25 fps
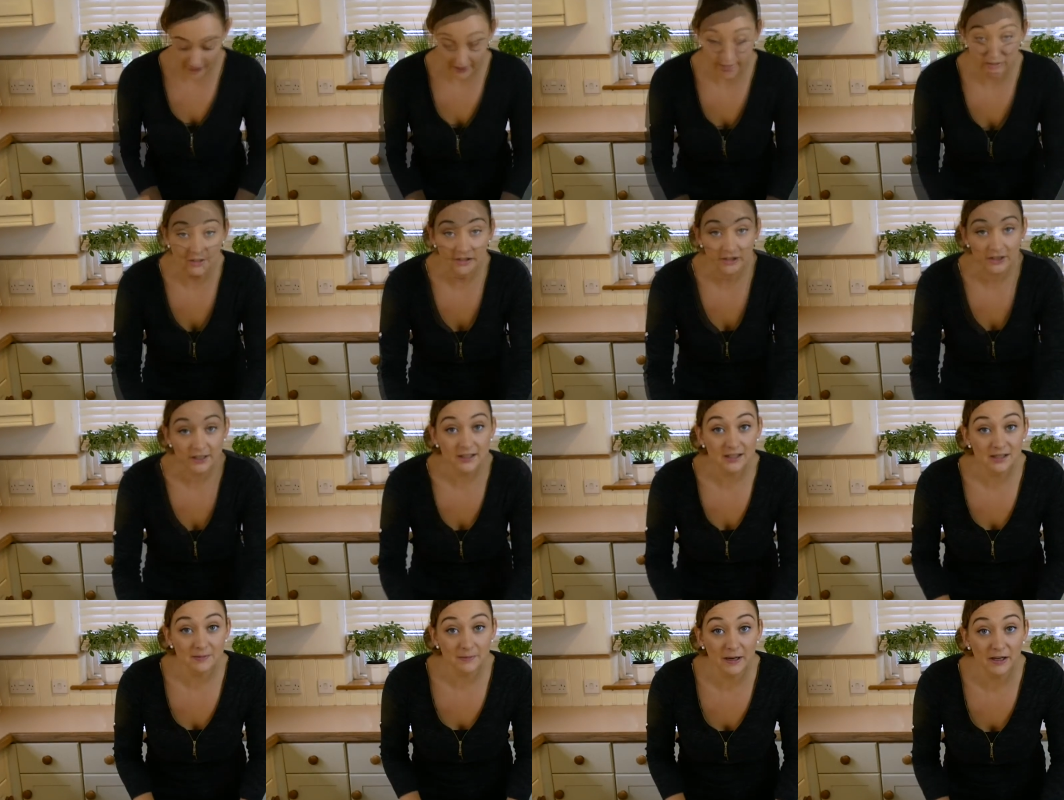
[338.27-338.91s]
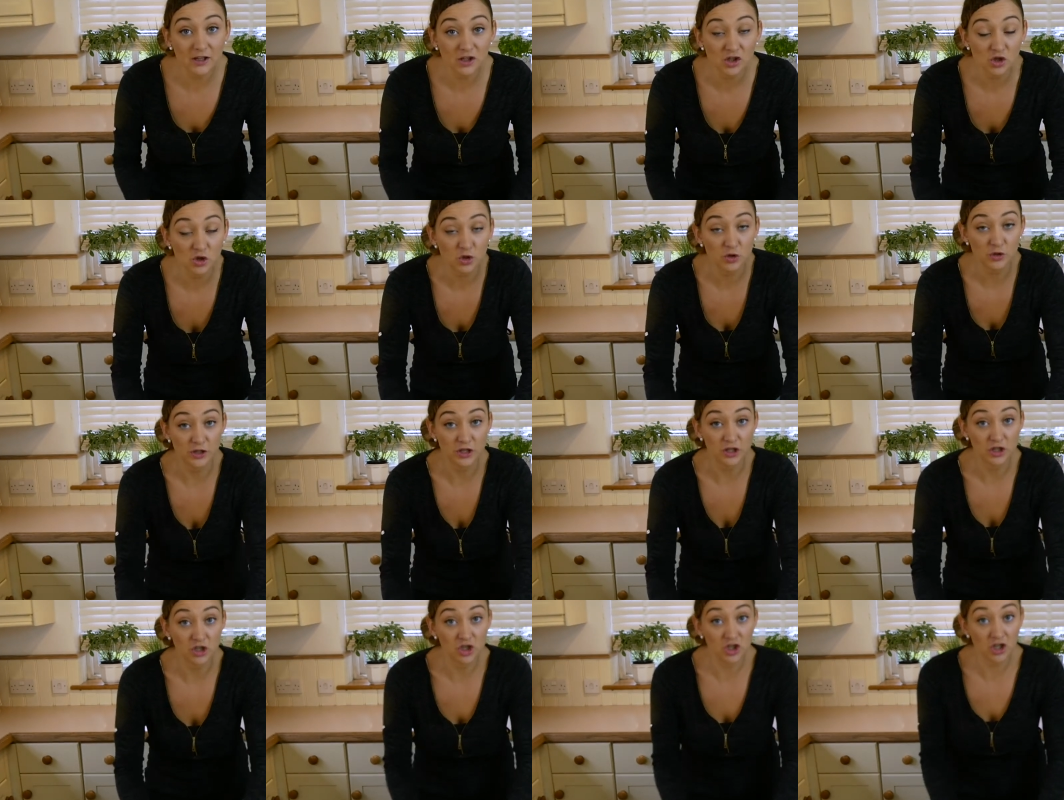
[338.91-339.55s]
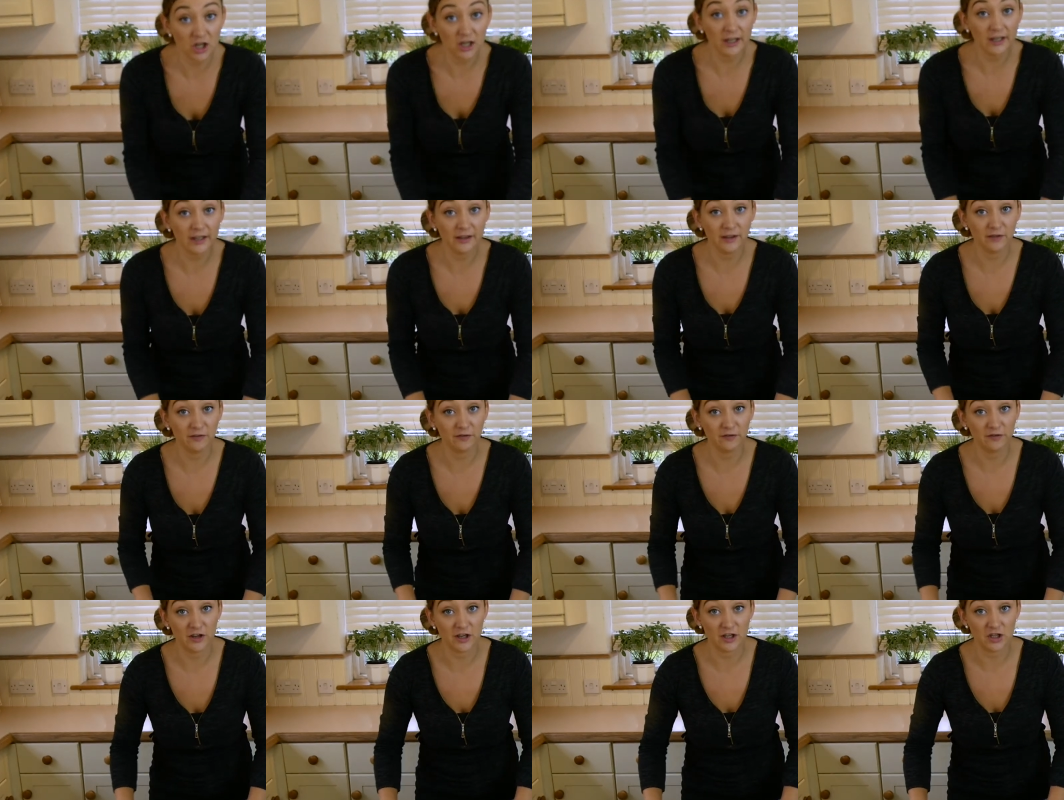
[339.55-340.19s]
And you need to make sure that you chill it in the
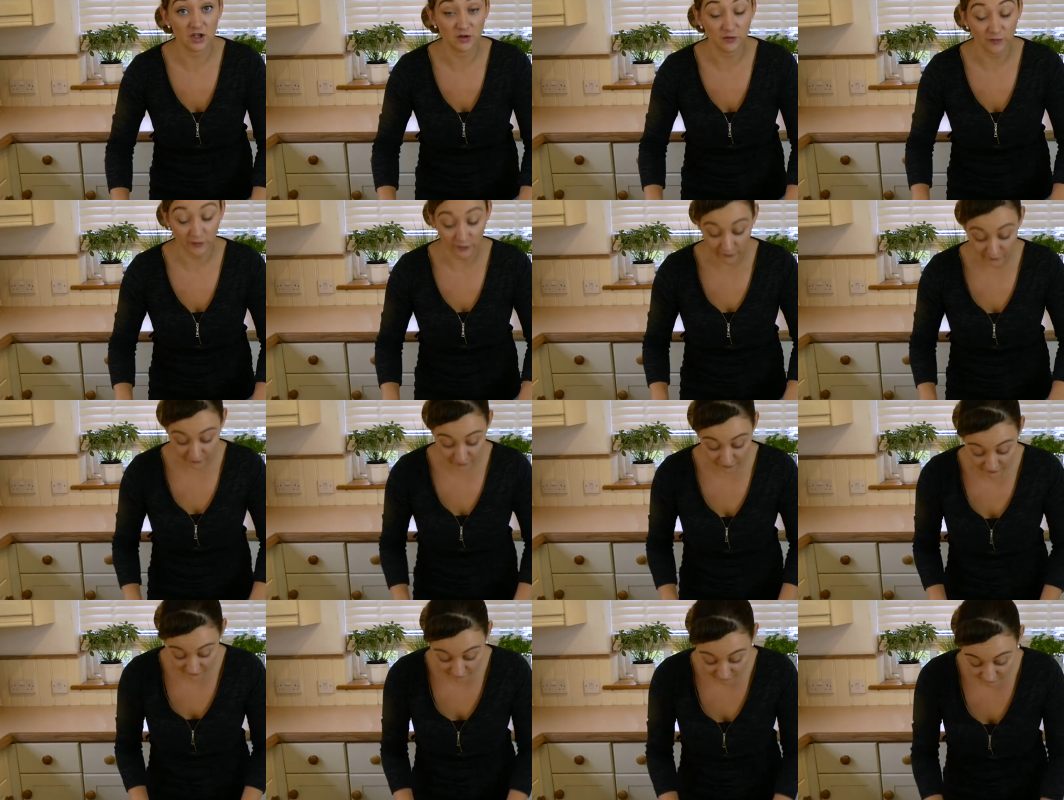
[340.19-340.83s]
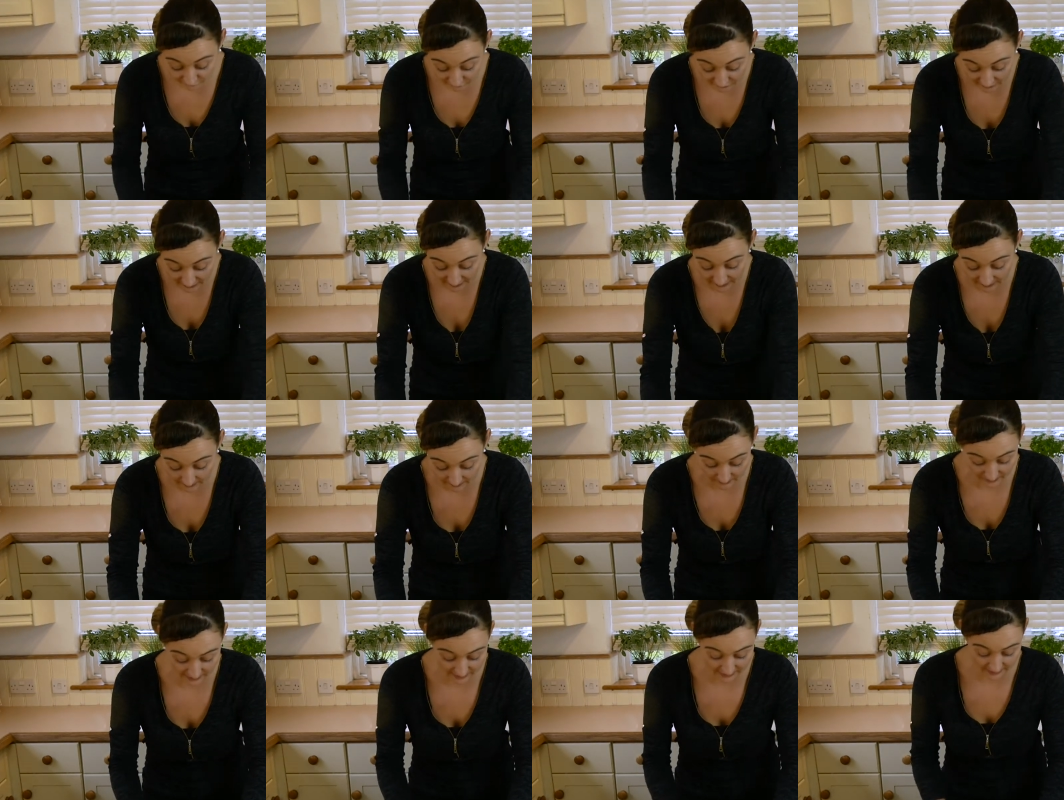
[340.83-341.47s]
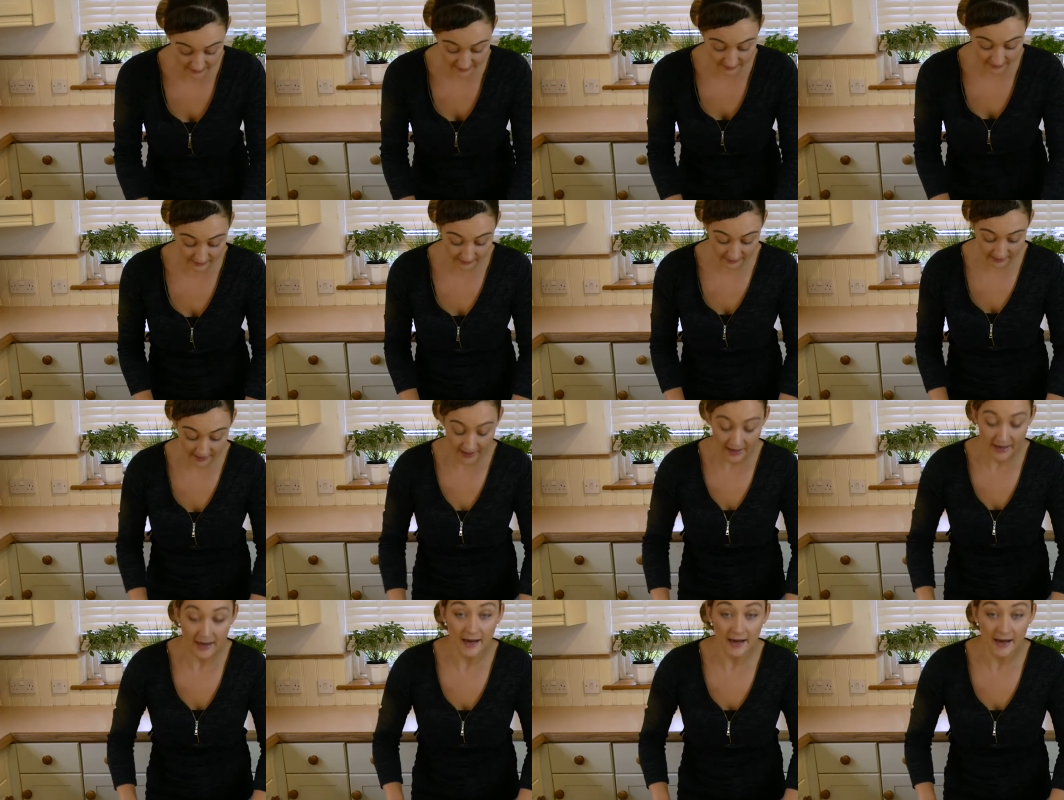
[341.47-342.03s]
fridge for 15 minutes